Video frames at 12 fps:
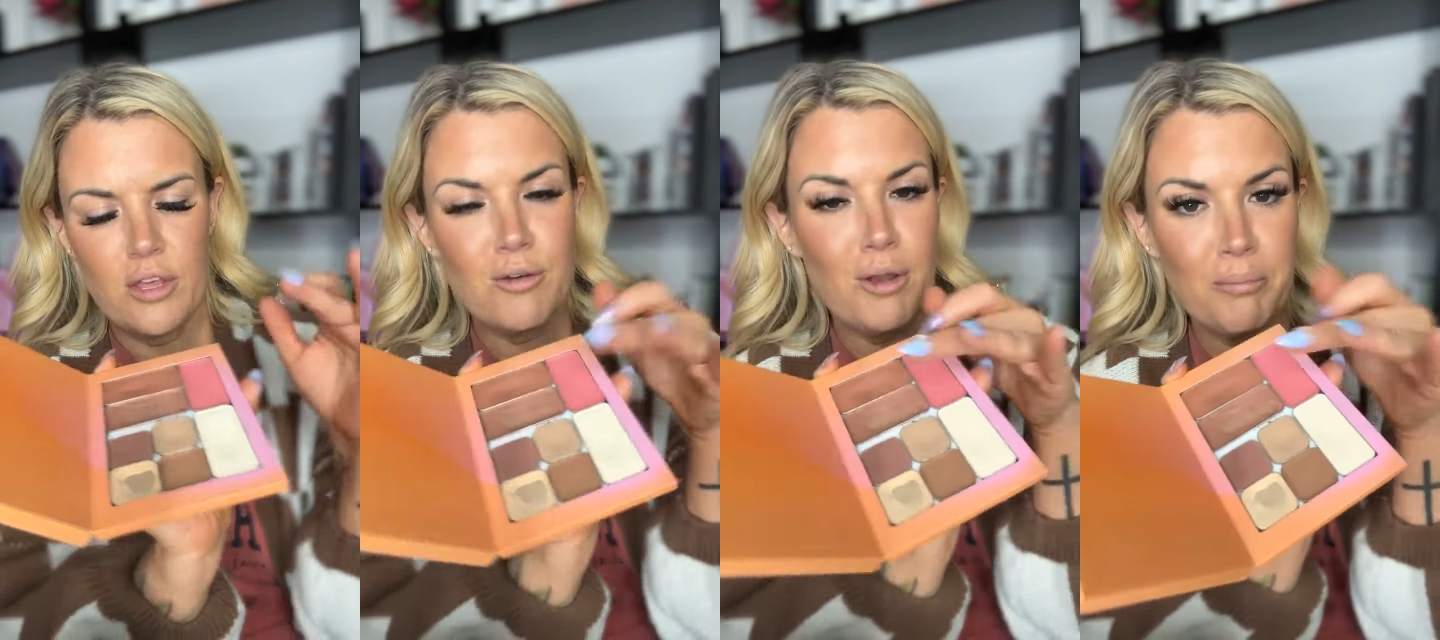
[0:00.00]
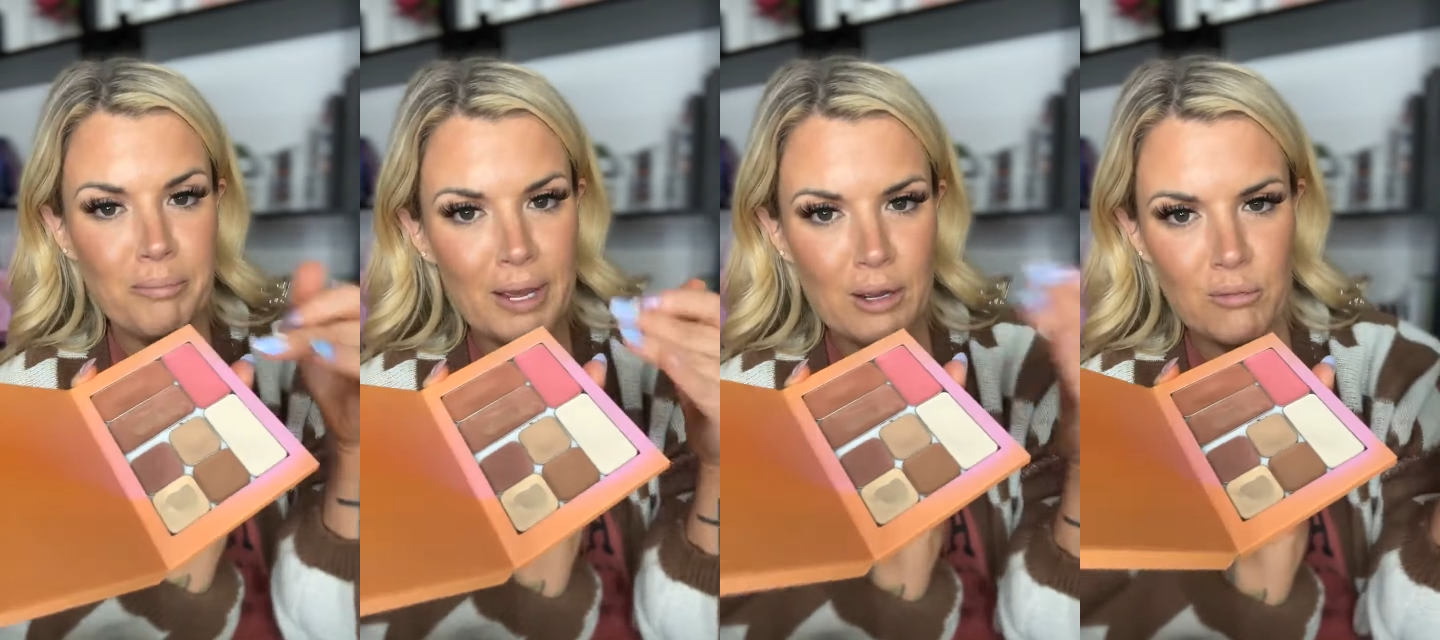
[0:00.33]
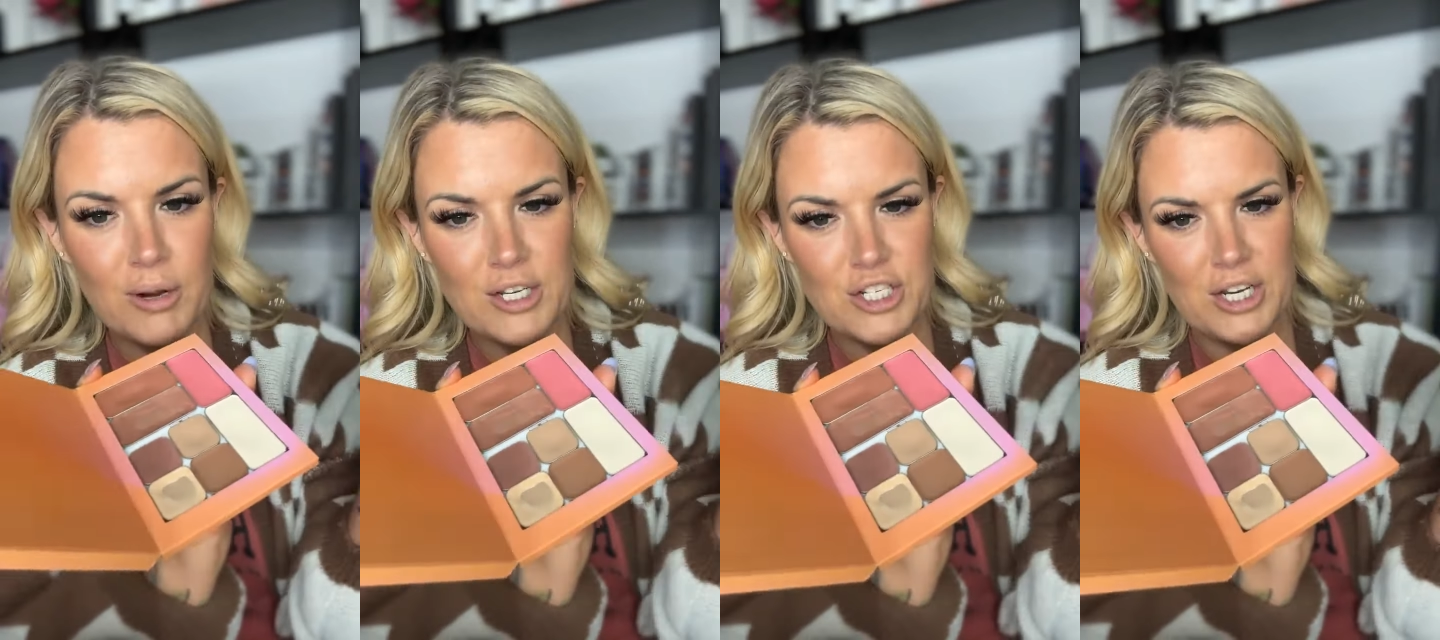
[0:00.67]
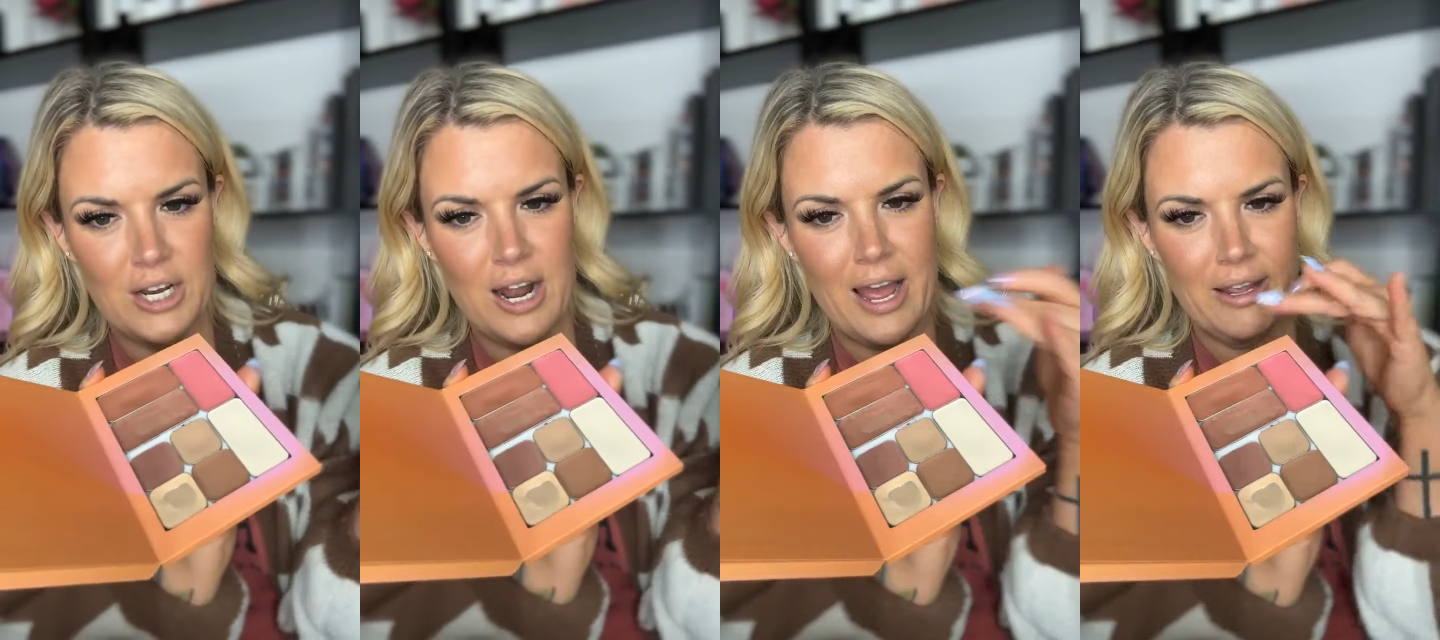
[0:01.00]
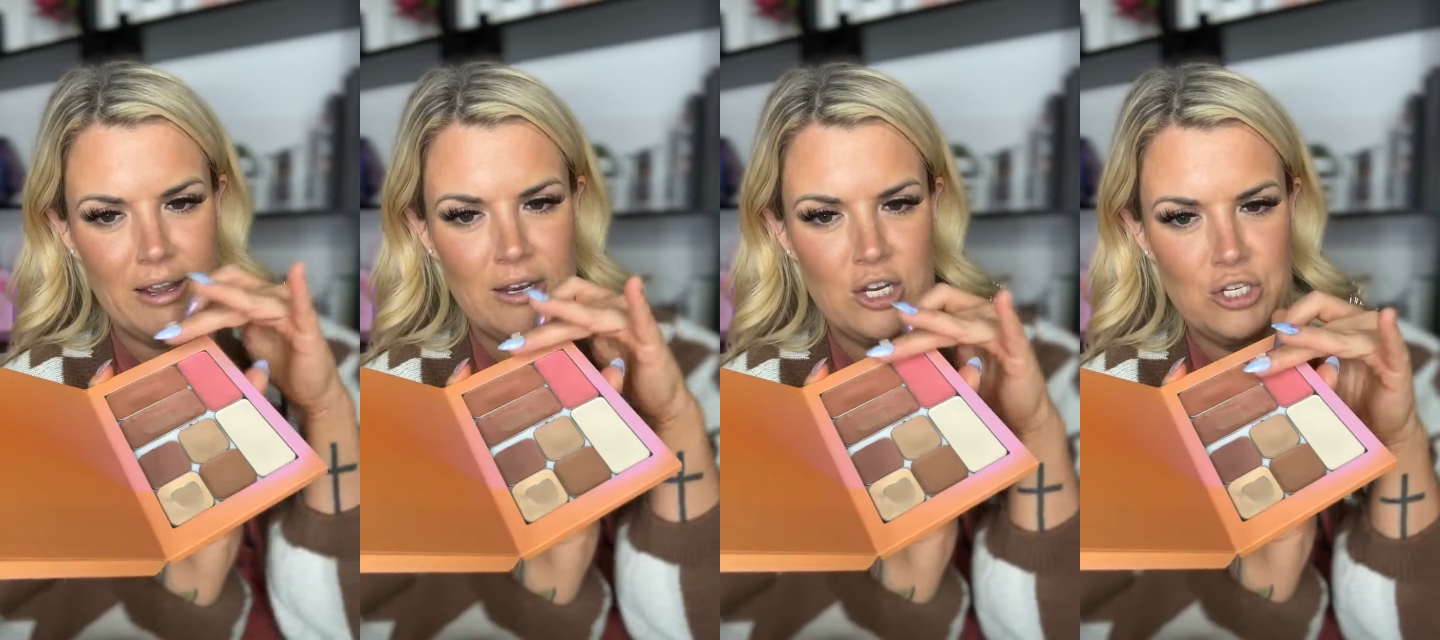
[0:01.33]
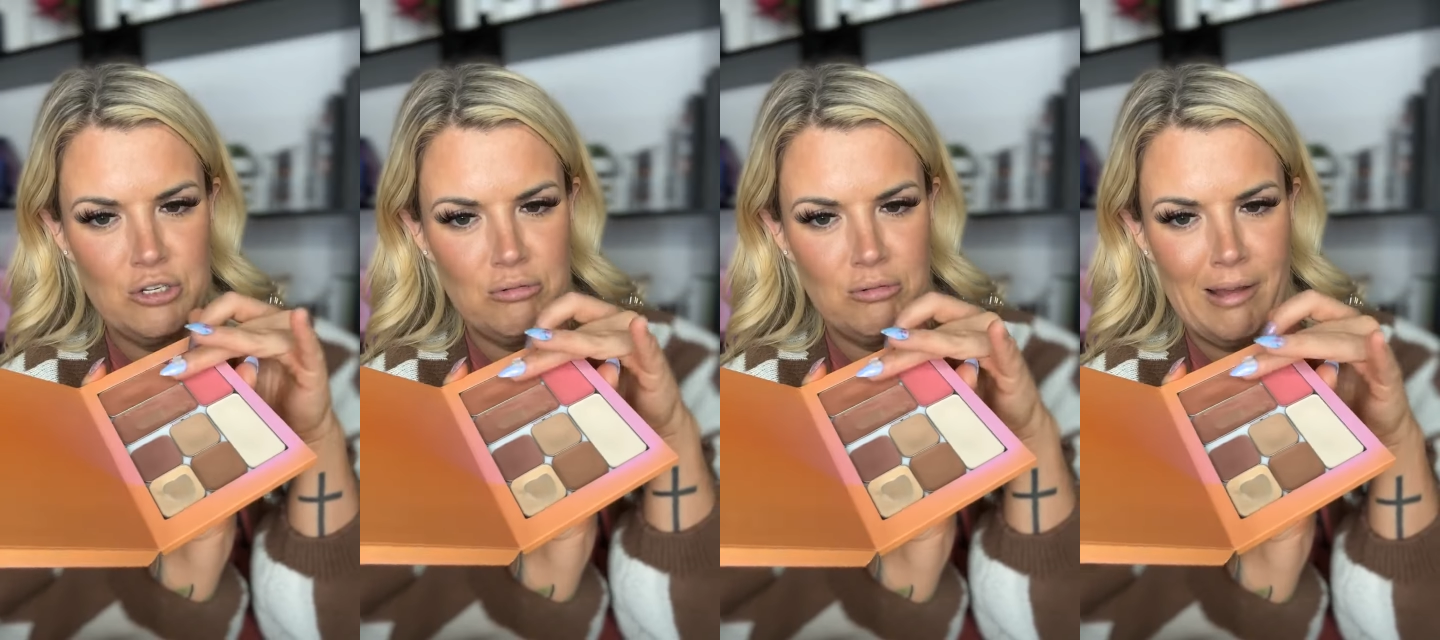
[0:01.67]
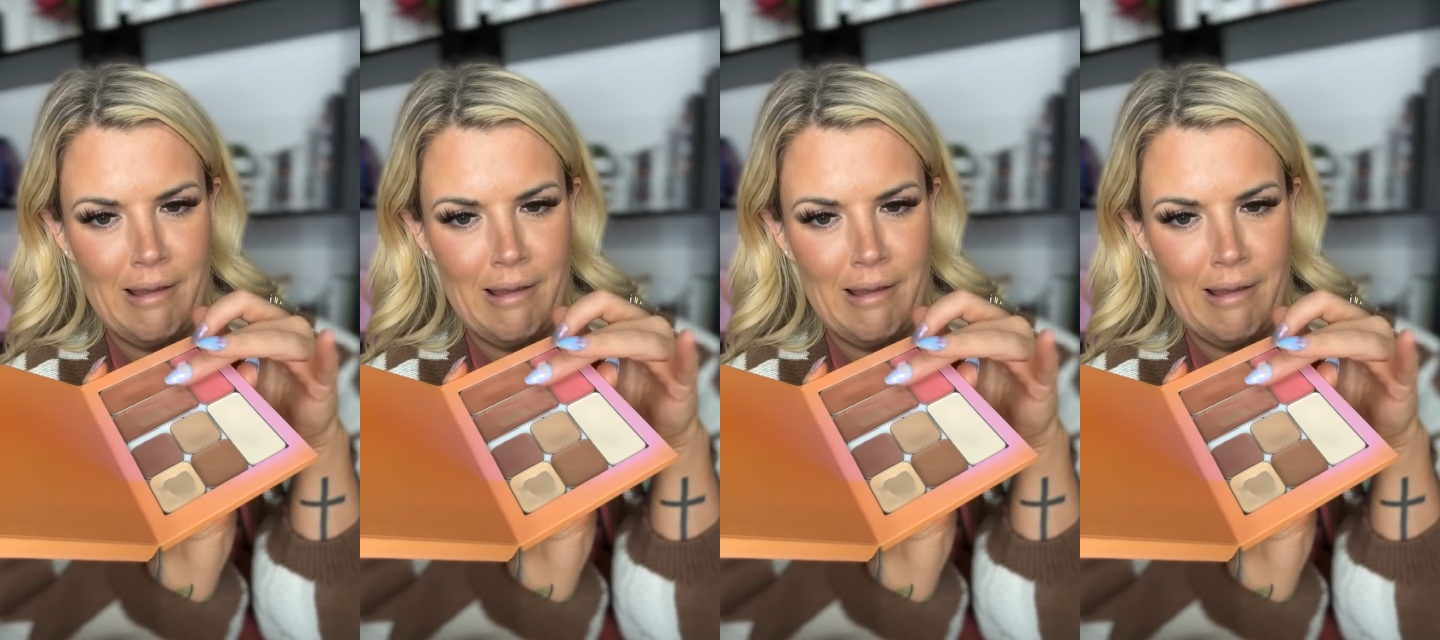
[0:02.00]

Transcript: you can pick one shade. I kind of do